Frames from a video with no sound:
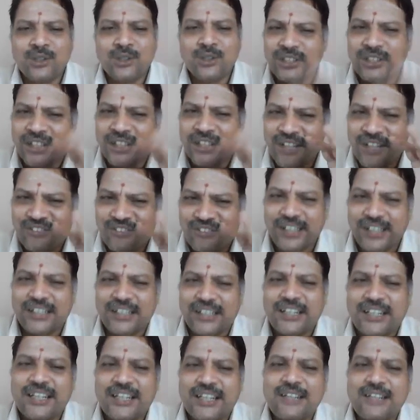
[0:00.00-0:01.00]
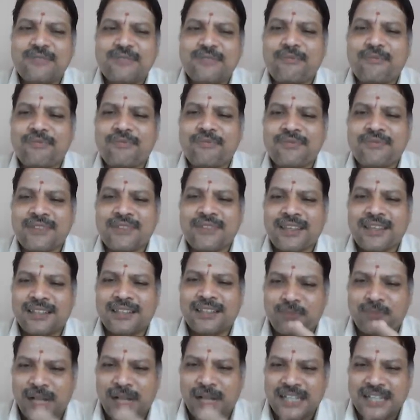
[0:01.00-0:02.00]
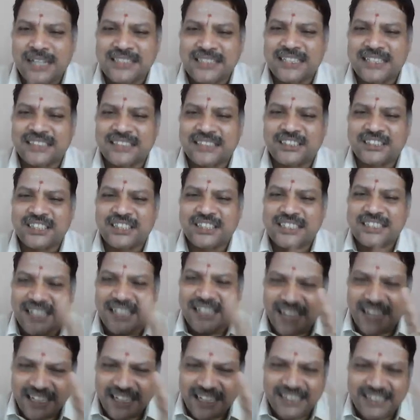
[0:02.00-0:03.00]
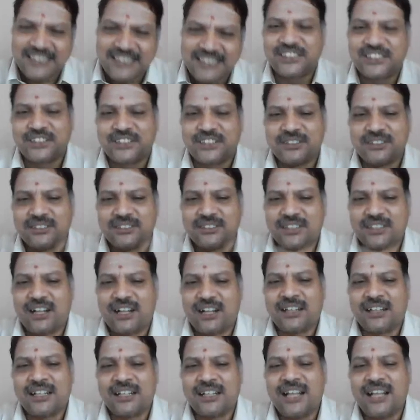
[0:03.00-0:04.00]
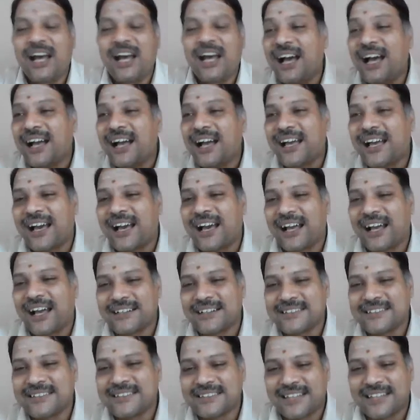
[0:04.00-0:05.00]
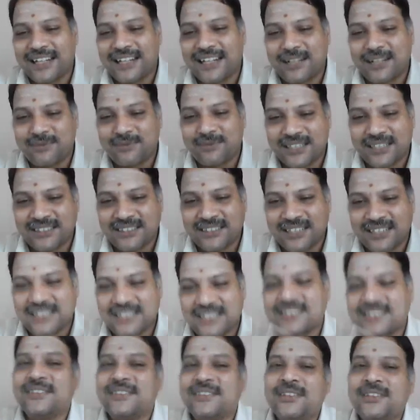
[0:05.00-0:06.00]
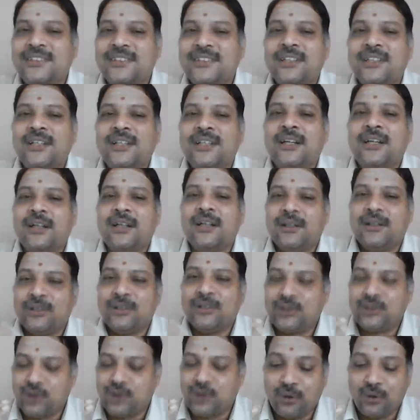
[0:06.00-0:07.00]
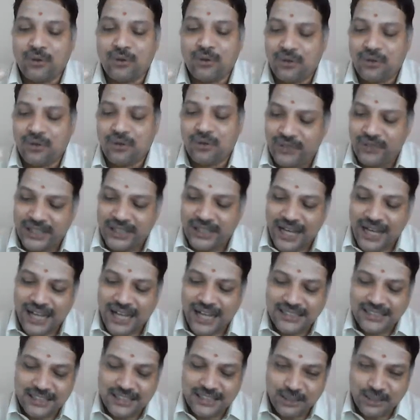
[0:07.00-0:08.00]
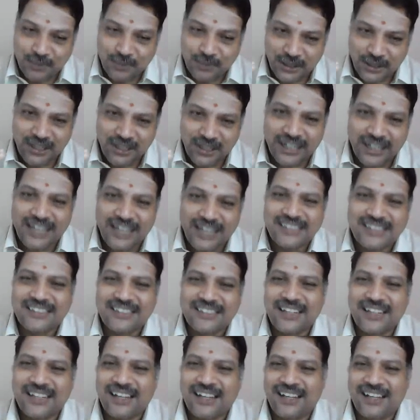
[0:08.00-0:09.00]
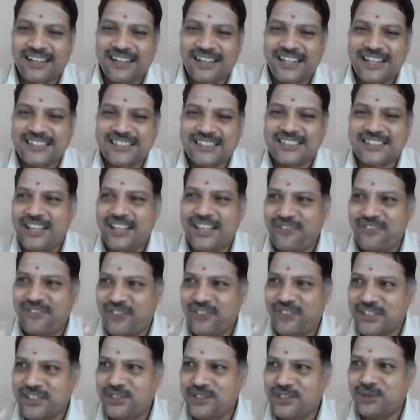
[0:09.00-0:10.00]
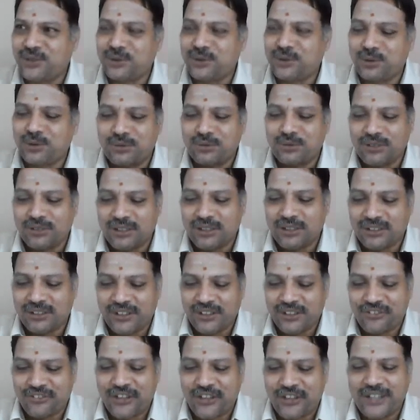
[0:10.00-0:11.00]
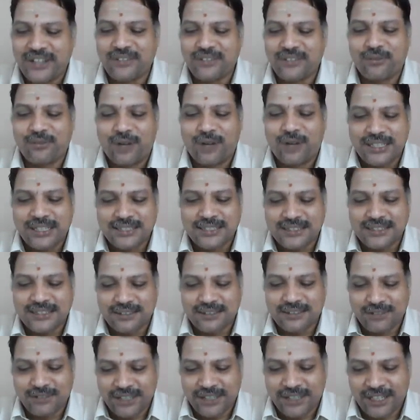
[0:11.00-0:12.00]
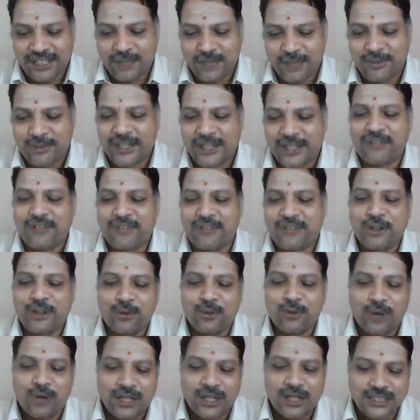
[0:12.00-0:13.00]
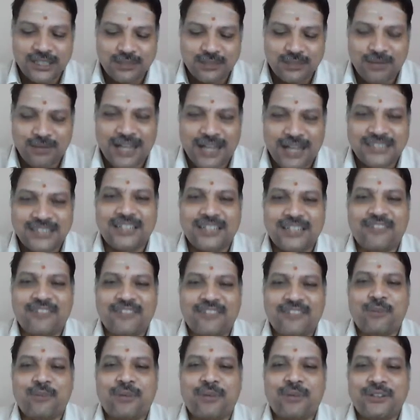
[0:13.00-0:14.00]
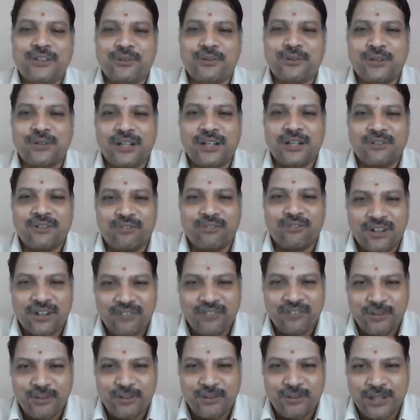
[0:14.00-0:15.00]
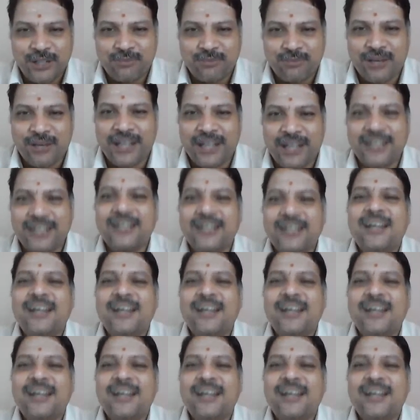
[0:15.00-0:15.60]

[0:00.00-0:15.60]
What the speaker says: Definitely, the price reduction is a right decision under the current circumstances. So when they ask this particular case study, first you should define what is incremental revenue, what is marginal revenue per unit, what we mean by